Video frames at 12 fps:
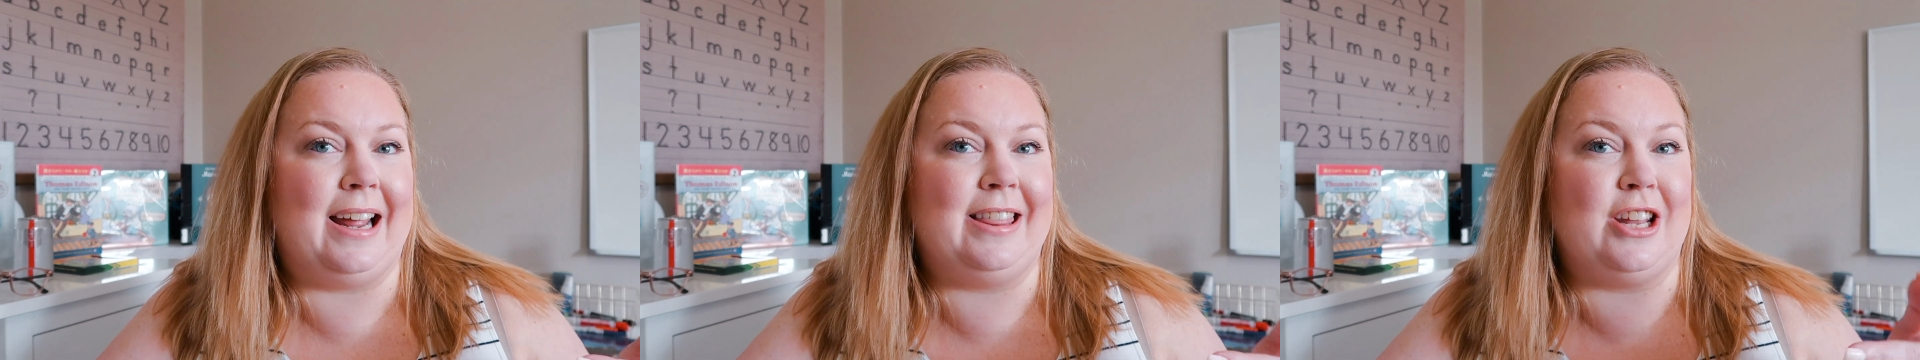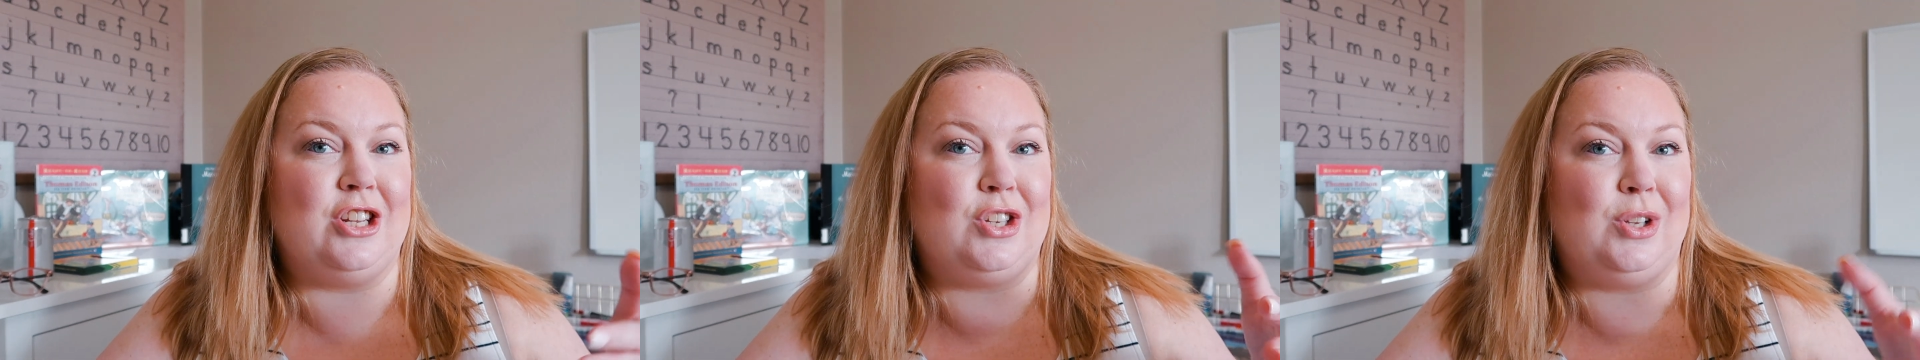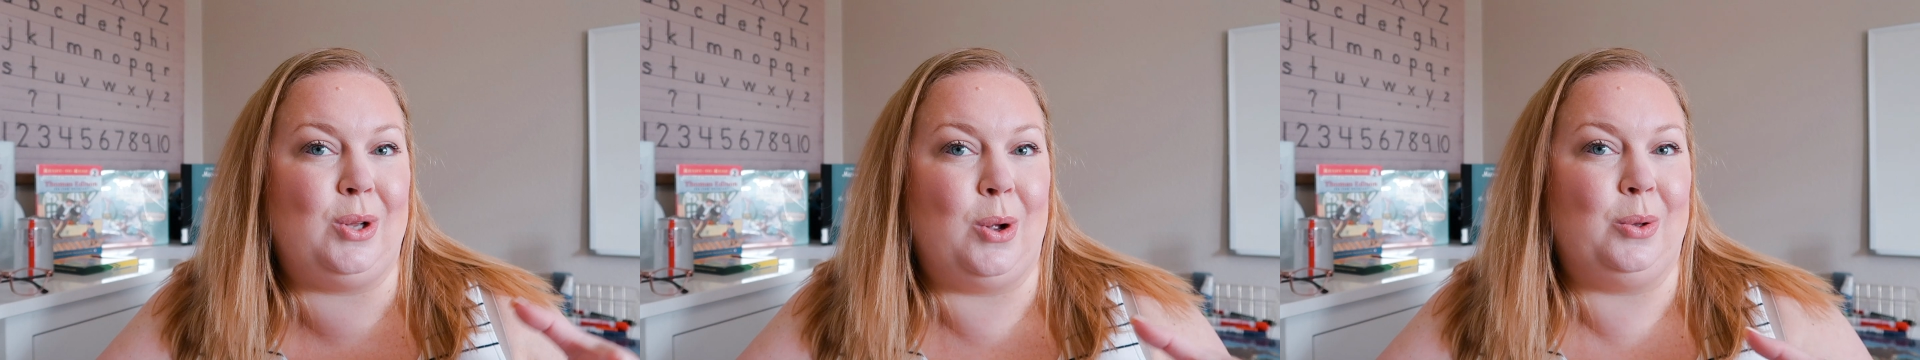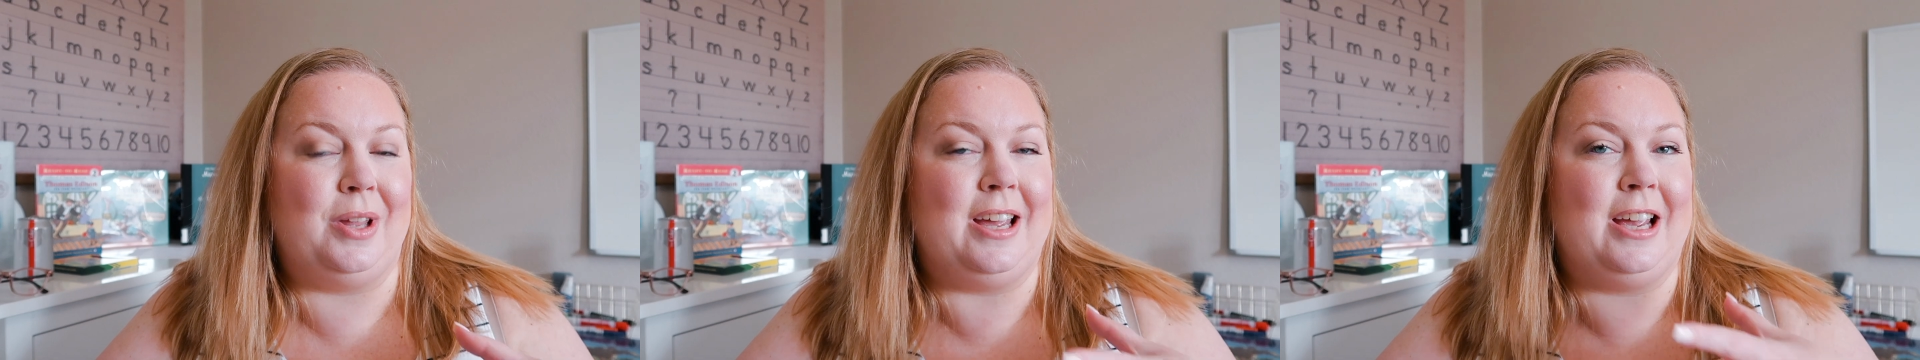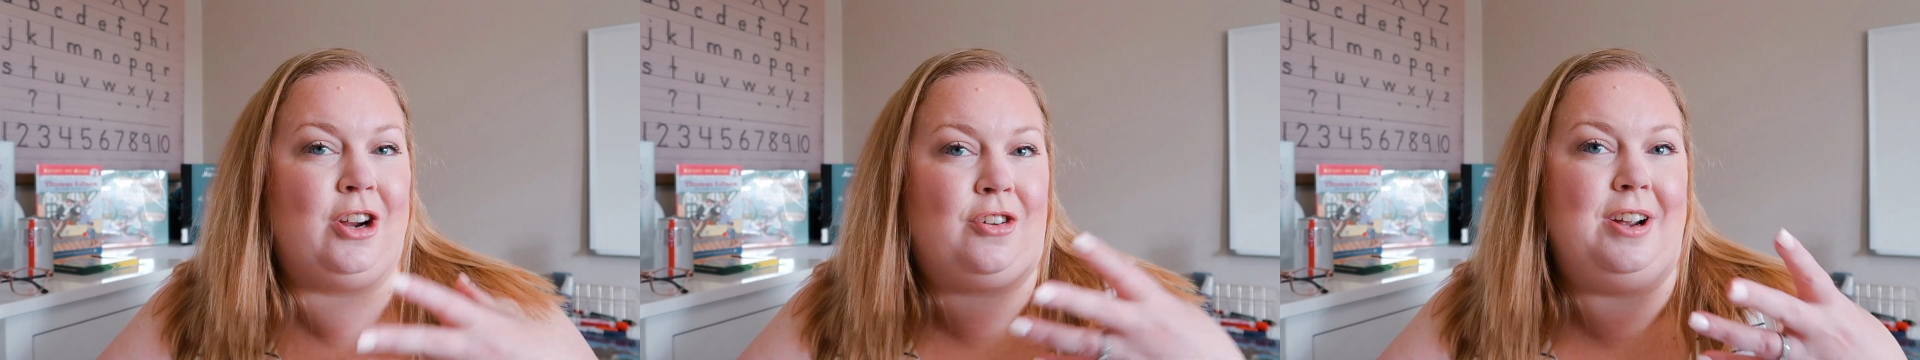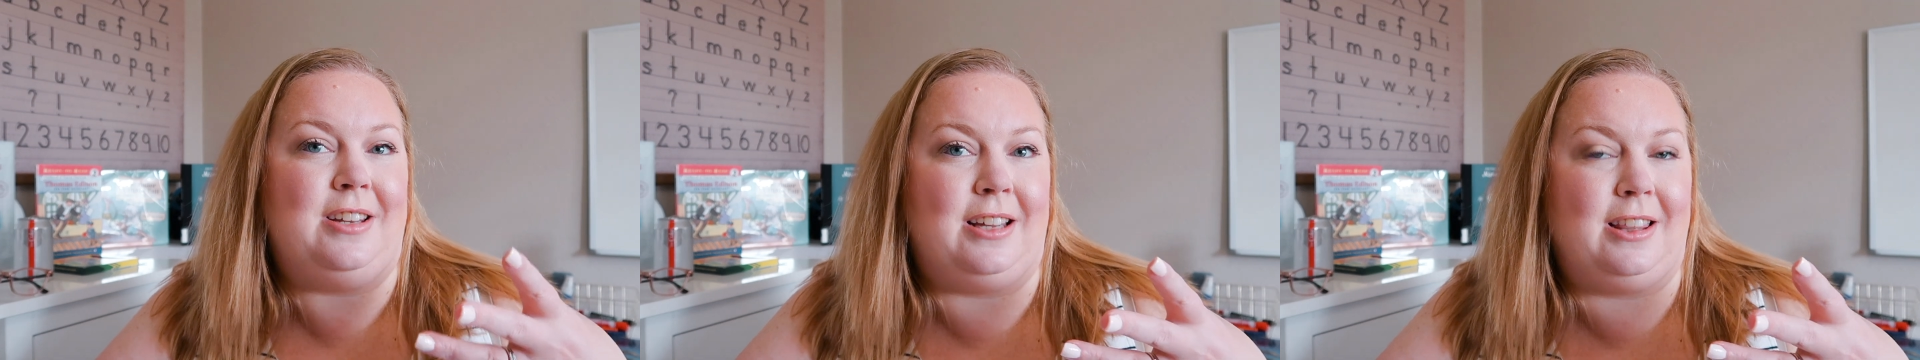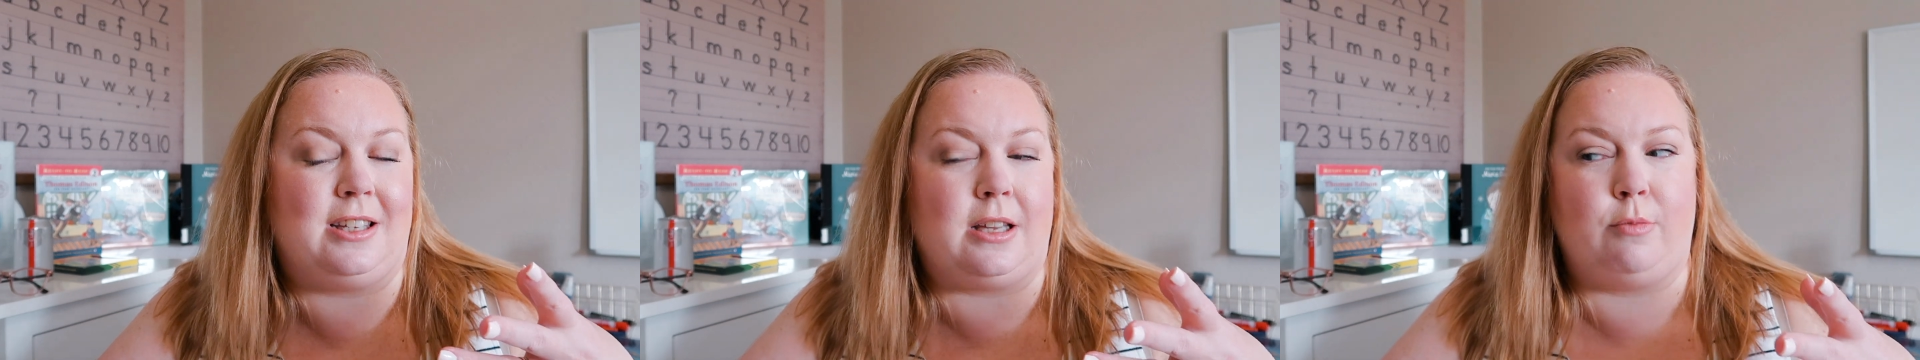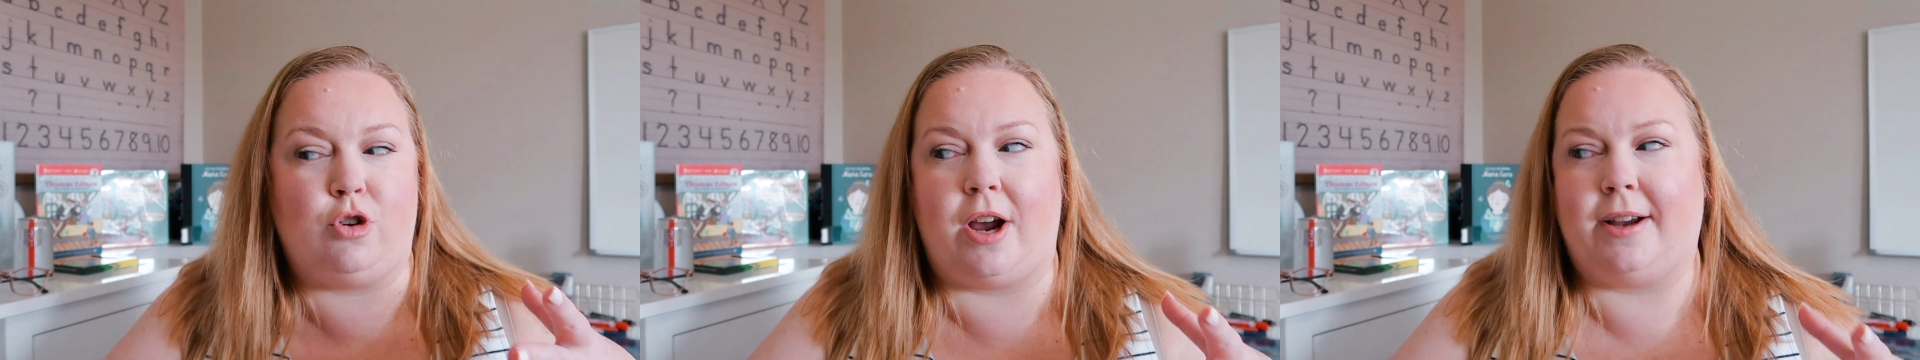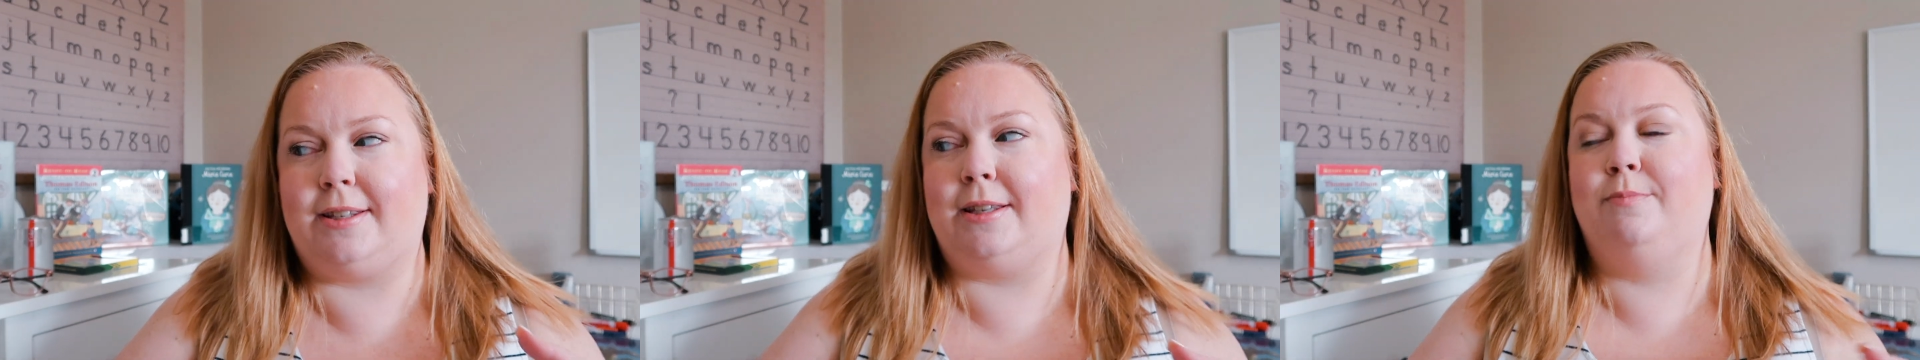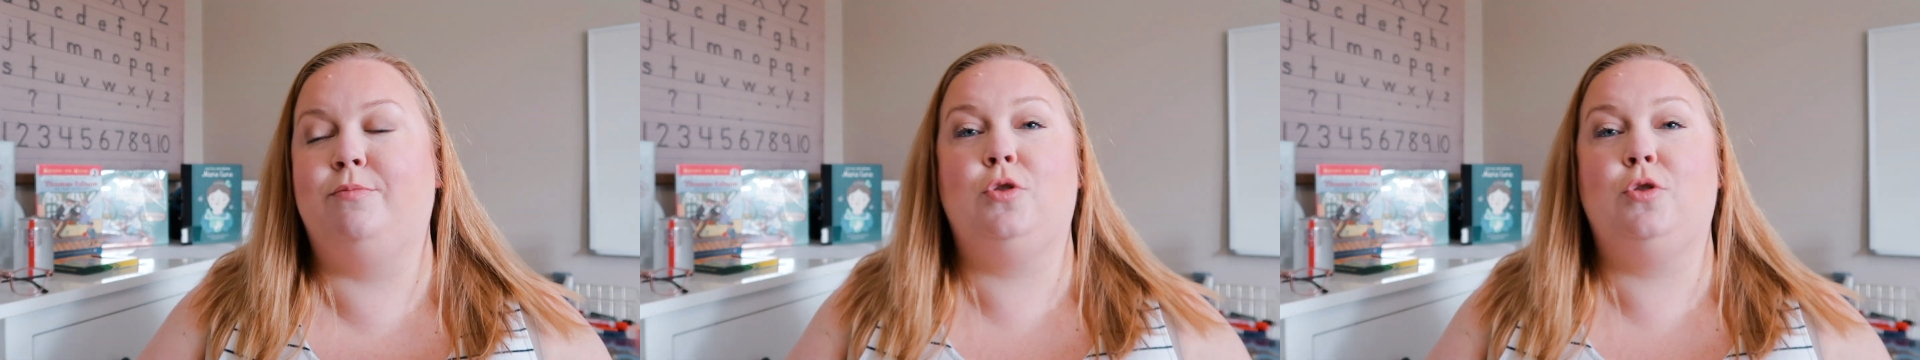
and then slowly increasing the subjects.